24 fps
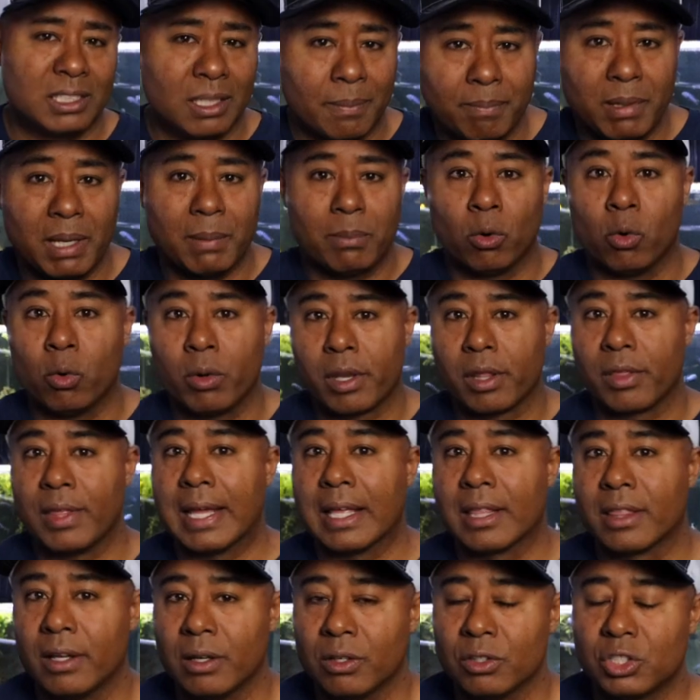Some people would
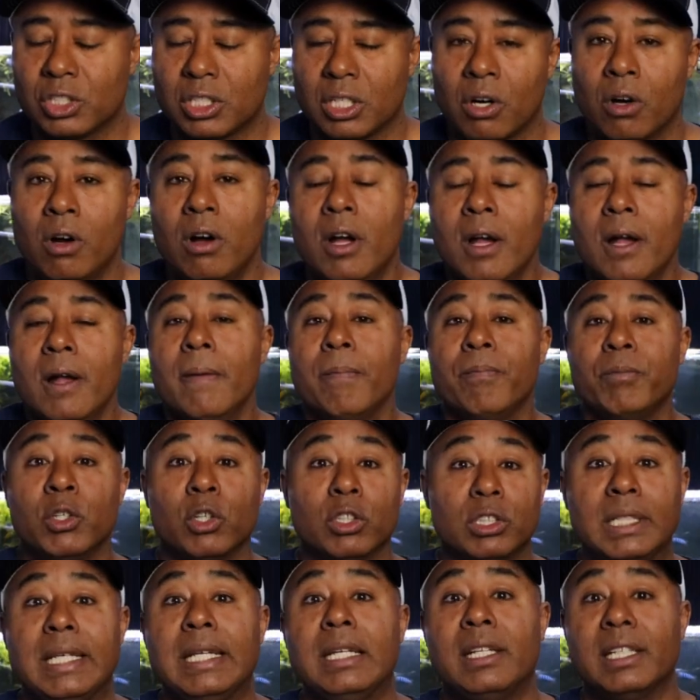think those. So
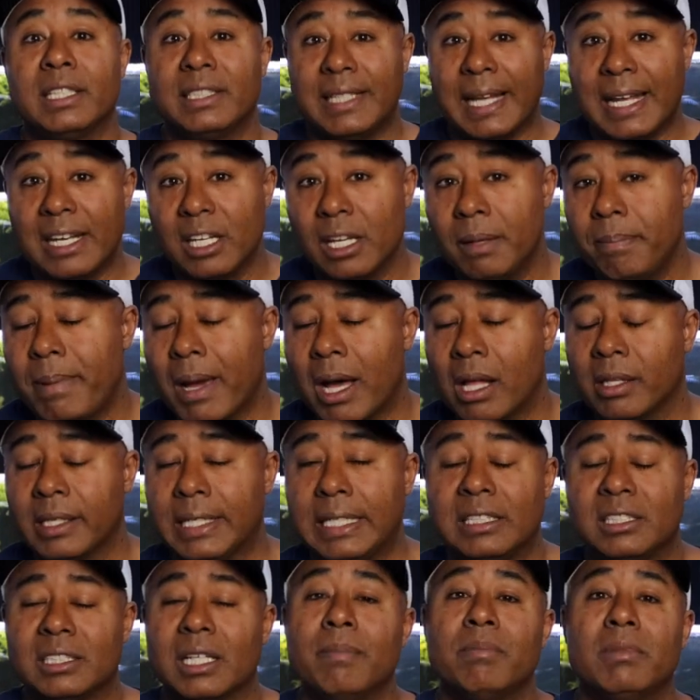you'll see distended
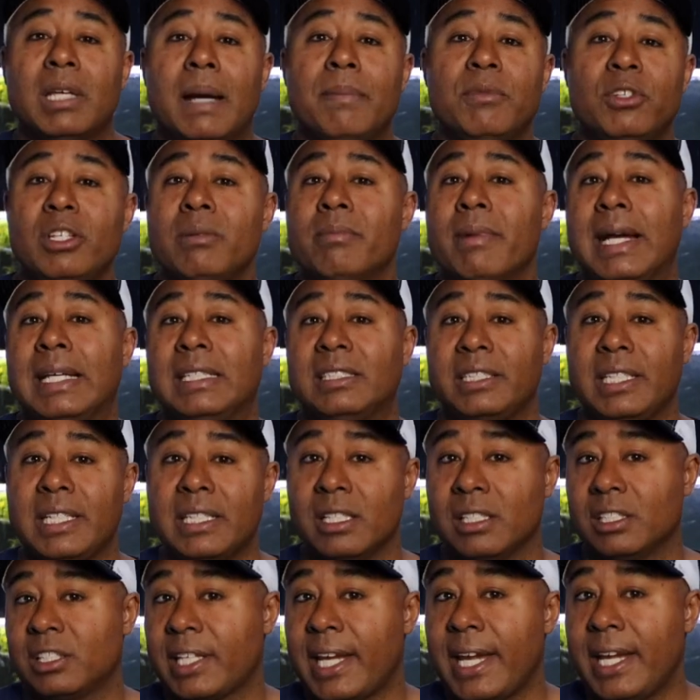belly. Sometimes you might see
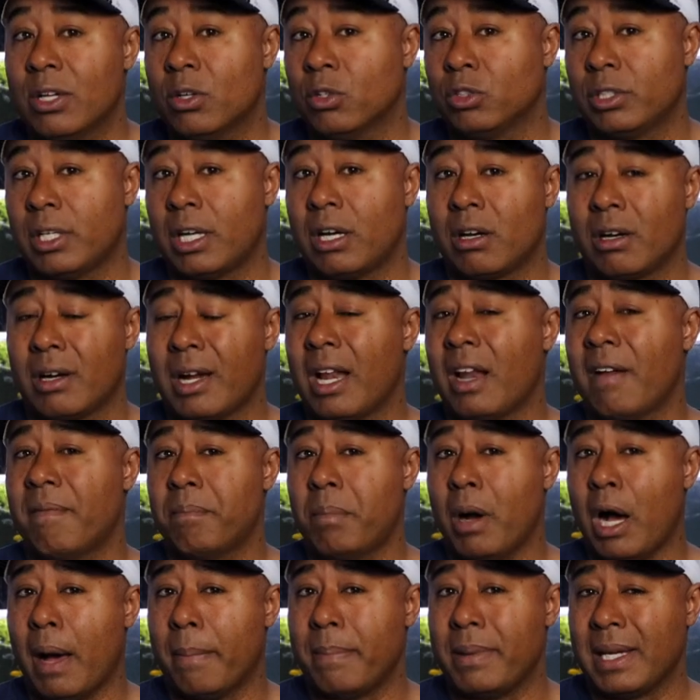the scales that are kind
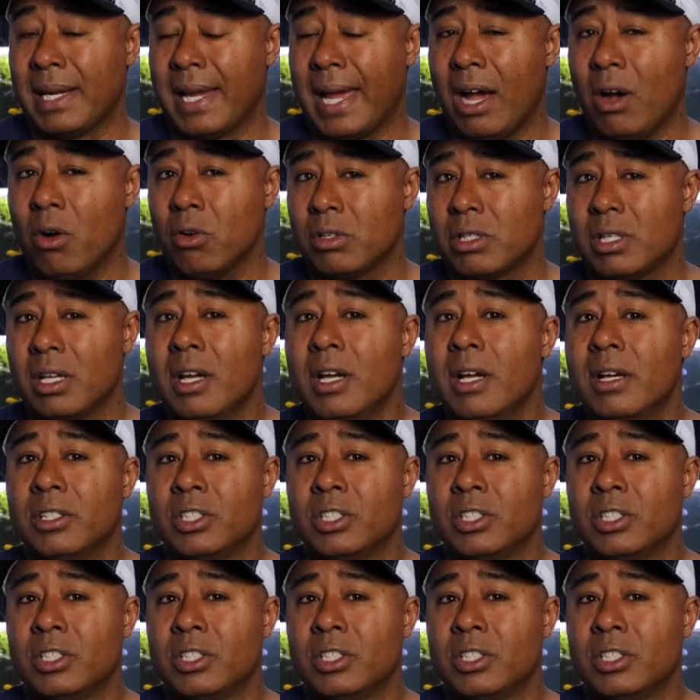of popping out.